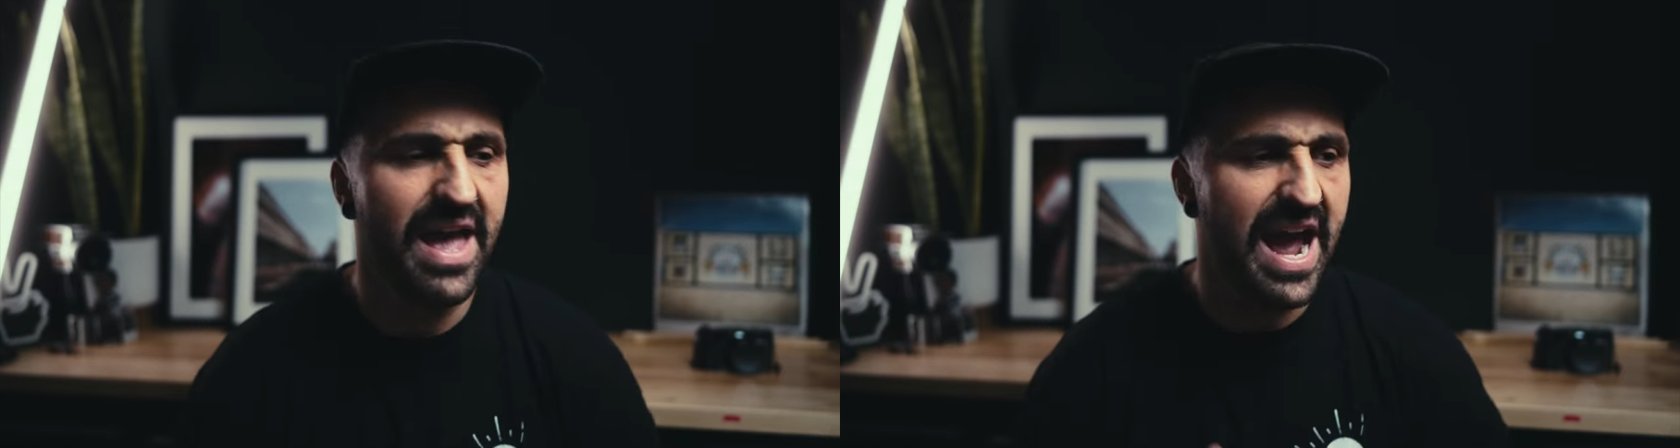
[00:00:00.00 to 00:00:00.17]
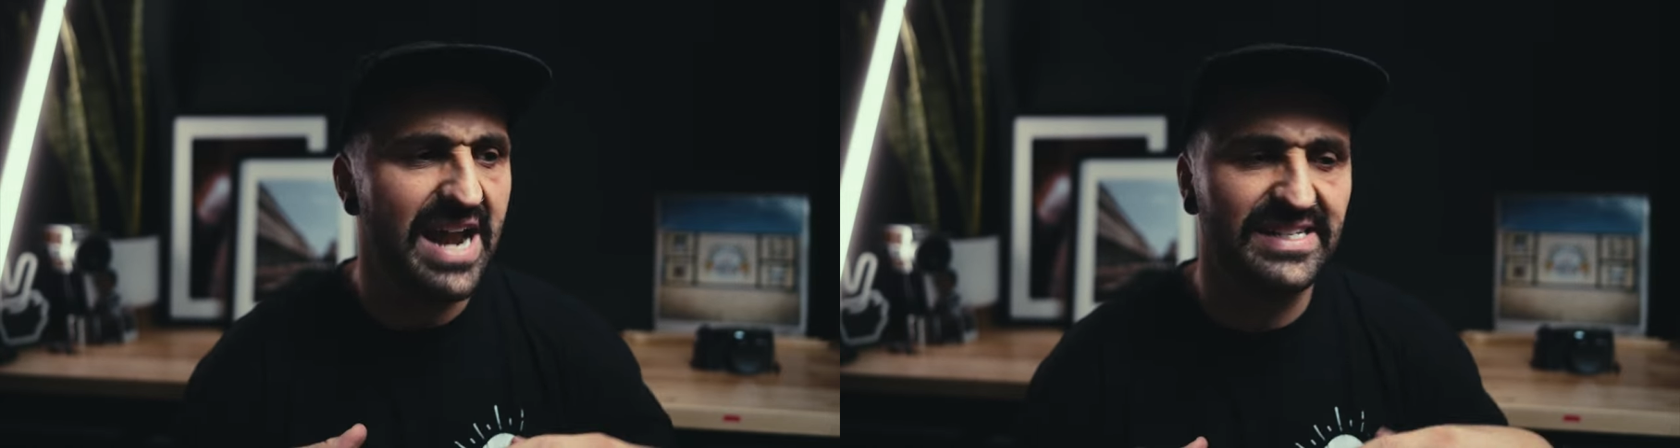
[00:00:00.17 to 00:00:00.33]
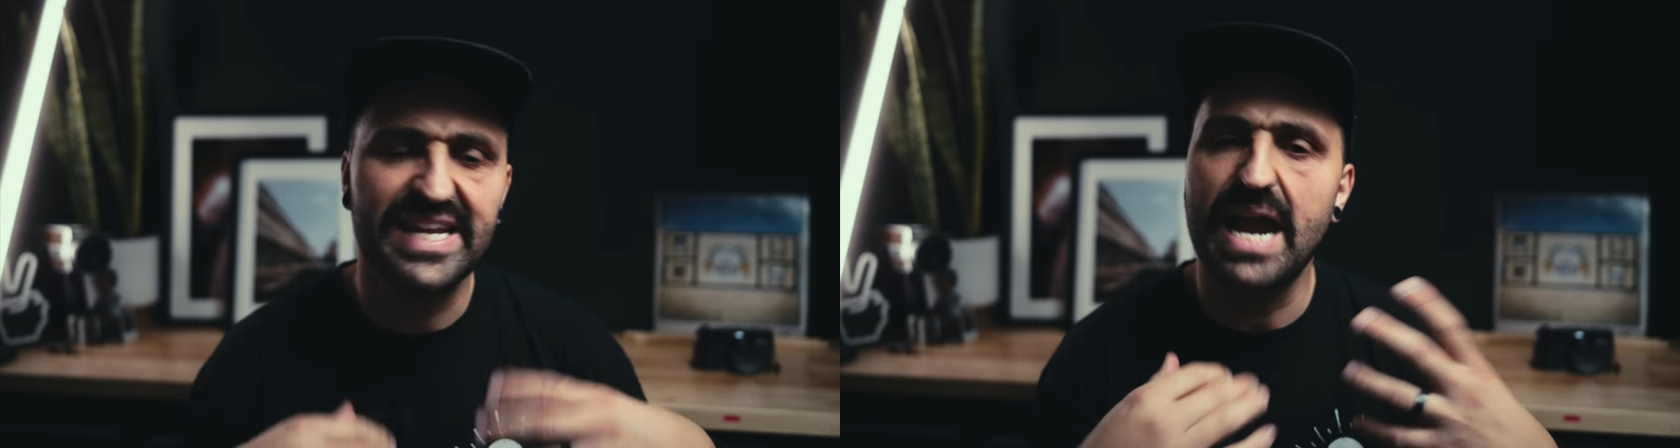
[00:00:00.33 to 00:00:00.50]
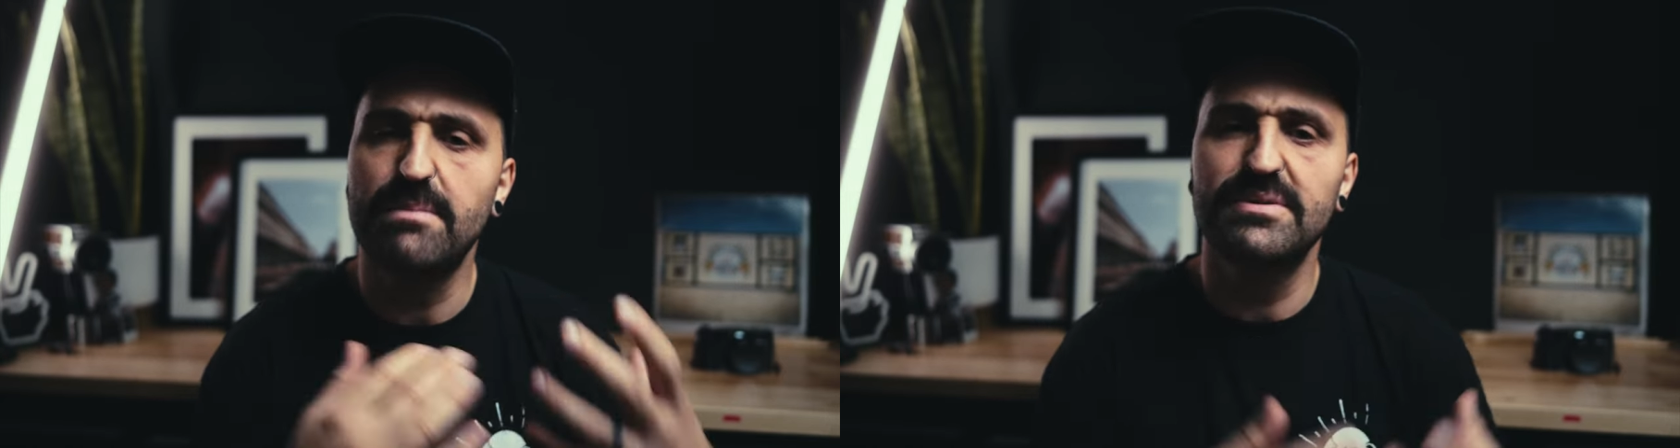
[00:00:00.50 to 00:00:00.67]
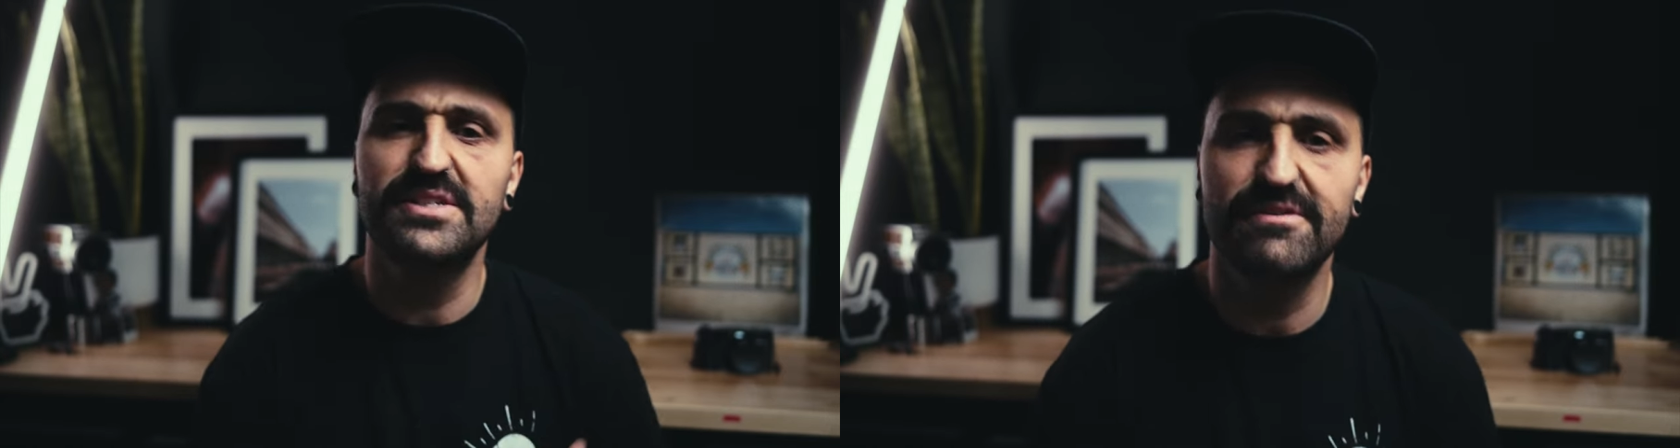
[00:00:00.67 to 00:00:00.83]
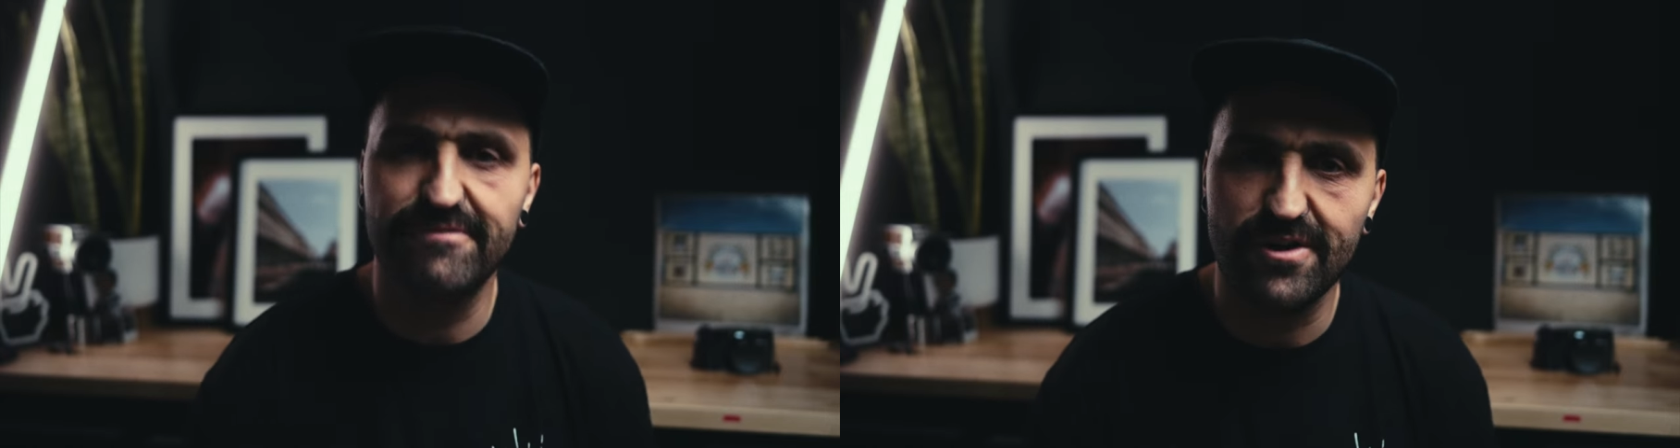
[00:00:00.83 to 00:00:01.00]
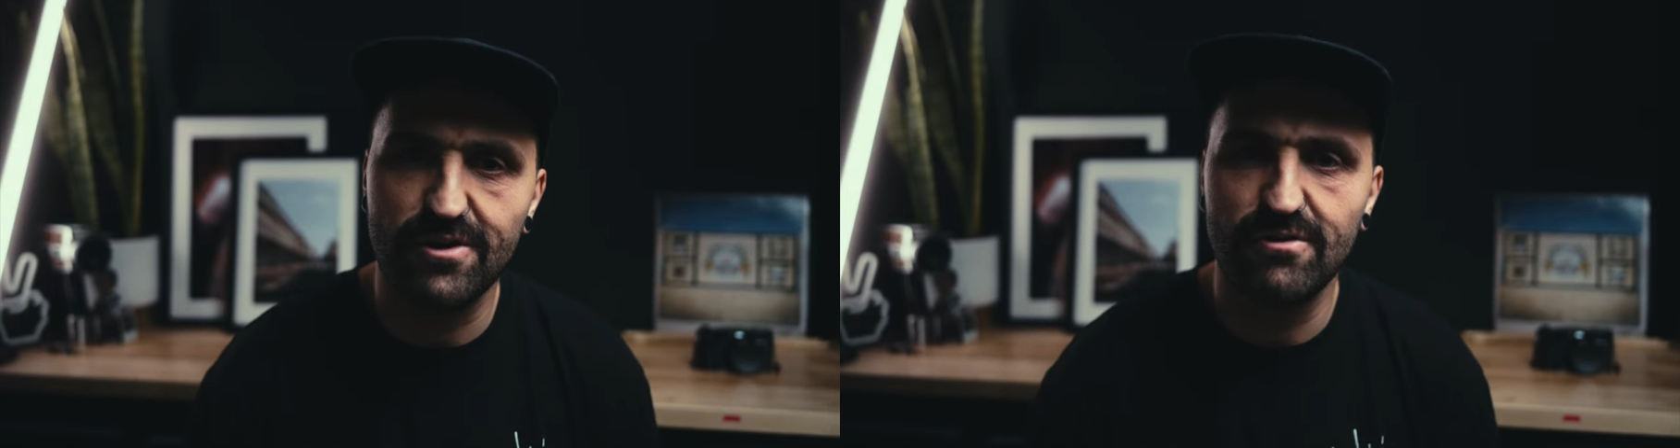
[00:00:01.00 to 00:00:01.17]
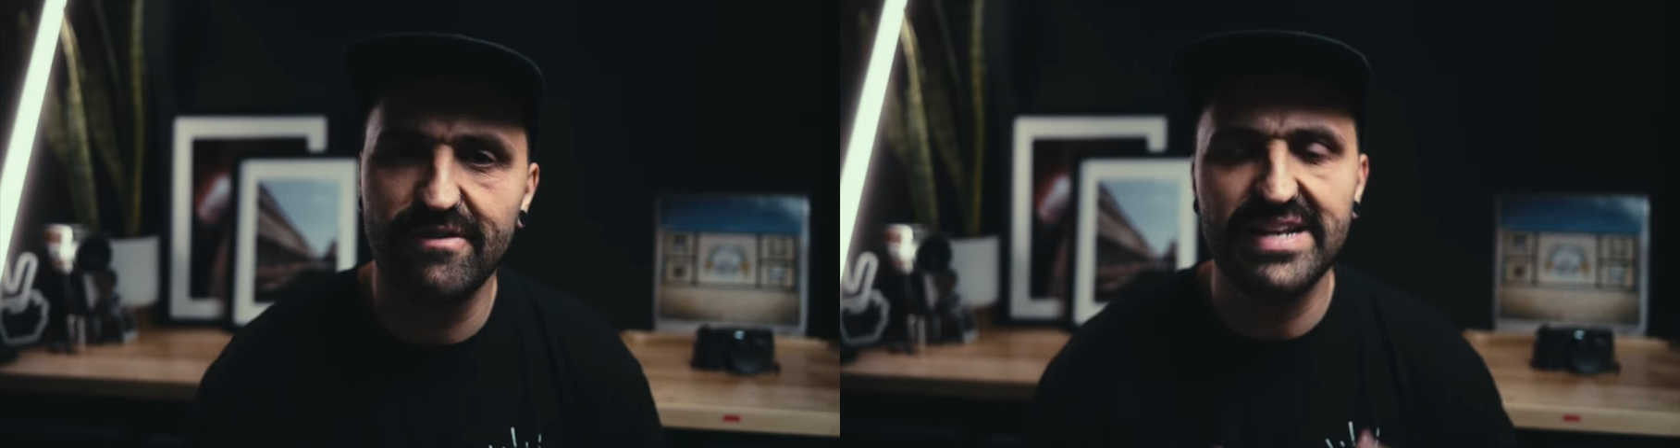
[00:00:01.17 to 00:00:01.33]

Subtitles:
and as cameras evolve